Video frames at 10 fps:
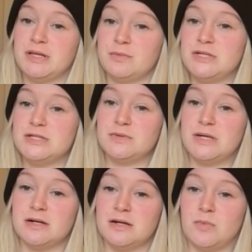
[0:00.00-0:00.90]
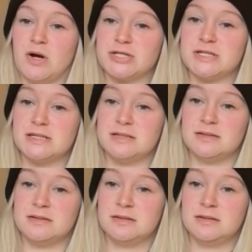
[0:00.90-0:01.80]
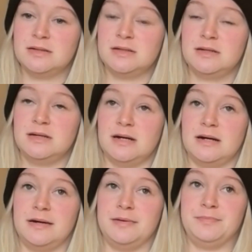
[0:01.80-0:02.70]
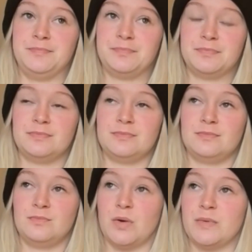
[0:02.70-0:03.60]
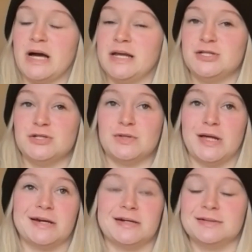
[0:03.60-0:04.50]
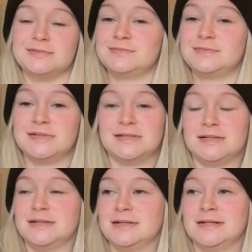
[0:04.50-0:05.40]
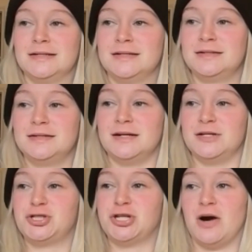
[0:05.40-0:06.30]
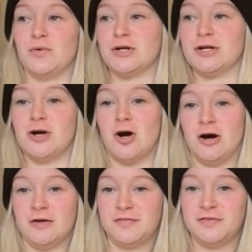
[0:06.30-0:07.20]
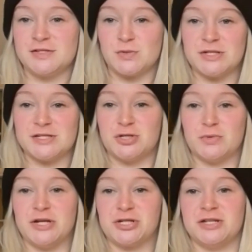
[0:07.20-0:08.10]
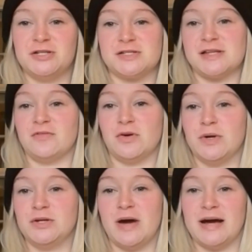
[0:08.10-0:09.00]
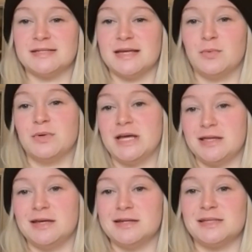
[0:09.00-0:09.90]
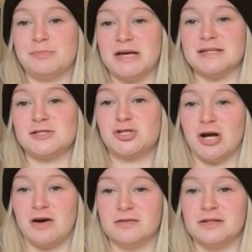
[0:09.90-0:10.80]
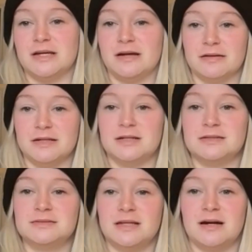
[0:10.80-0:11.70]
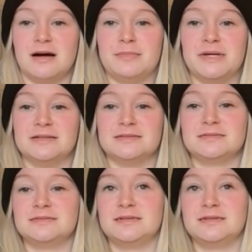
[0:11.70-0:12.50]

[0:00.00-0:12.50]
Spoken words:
that we do here in Washington, where we kind of do like a chowder off sort of situation. Just everyone who has like what they think is the best chowder in the area, they come in